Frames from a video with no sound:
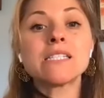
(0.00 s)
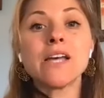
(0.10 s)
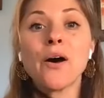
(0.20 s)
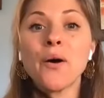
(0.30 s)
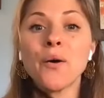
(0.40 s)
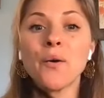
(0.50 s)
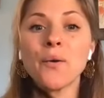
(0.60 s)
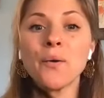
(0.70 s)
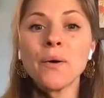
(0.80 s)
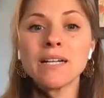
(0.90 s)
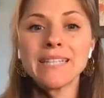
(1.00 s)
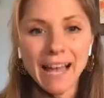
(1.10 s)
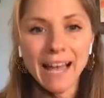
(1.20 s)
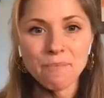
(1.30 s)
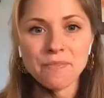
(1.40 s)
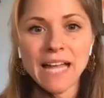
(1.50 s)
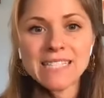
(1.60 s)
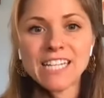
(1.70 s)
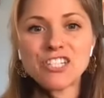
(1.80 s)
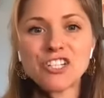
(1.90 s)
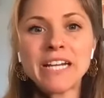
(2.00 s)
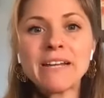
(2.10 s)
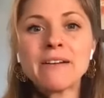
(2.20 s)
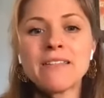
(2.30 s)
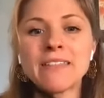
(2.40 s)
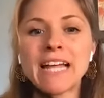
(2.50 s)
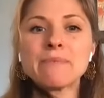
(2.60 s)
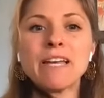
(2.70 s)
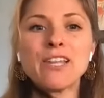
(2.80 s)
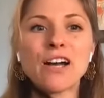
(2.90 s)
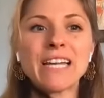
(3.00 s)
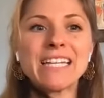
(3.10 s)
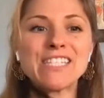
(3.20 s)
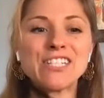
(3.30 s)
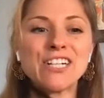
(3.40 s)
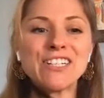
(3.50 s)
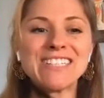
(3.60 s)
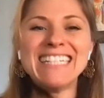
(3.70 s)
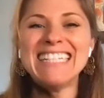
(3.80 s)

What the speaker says: So yeah, that's Kitchari. That's my long answer.